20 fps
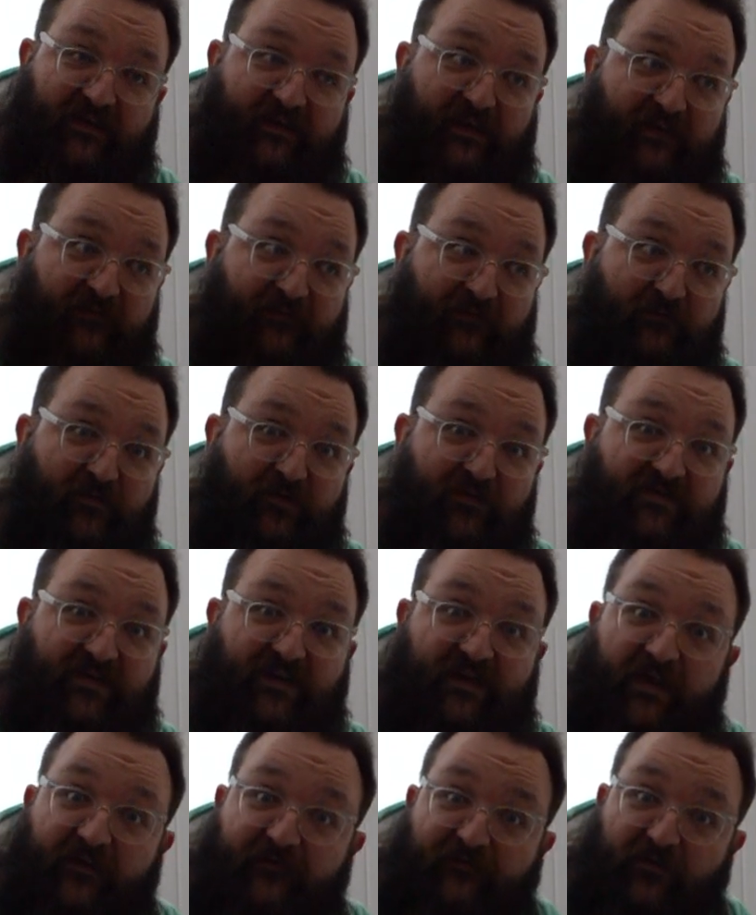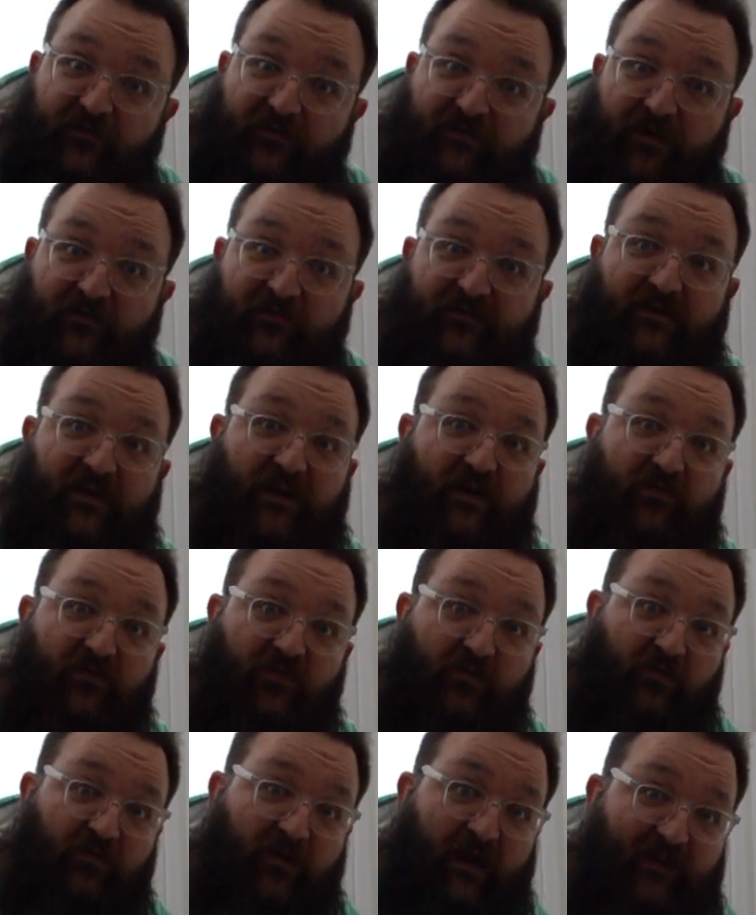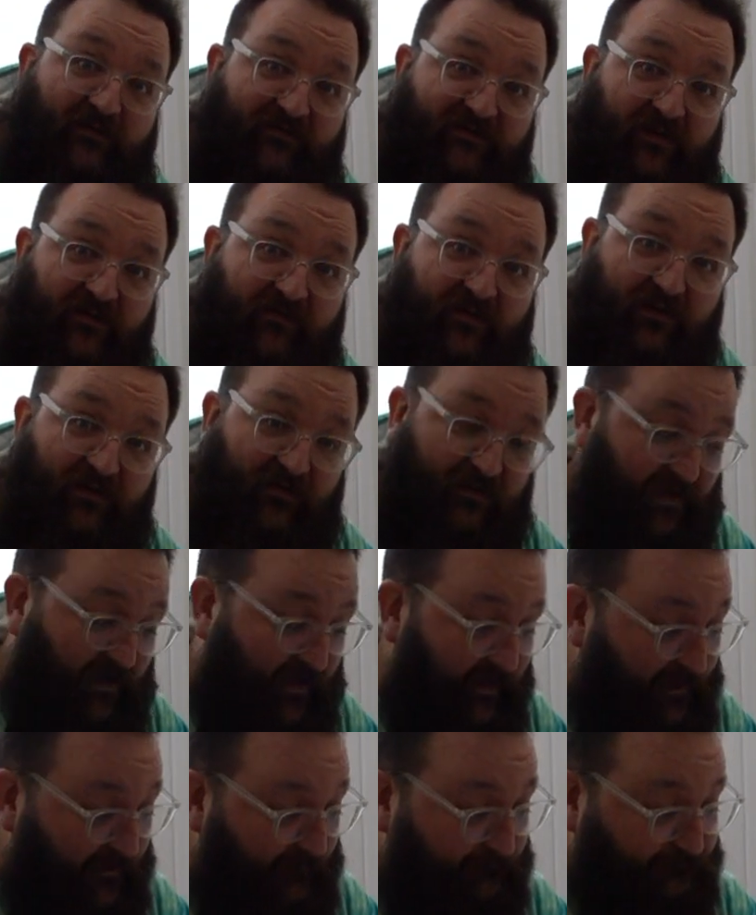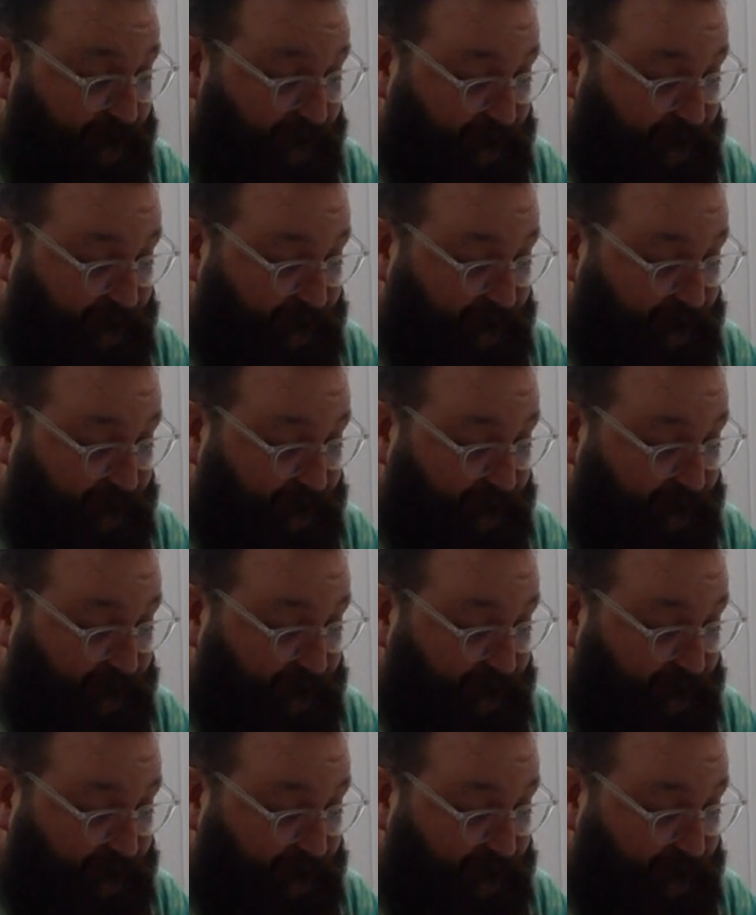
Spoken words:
Gear for Music, if you don't know or are outside the UK,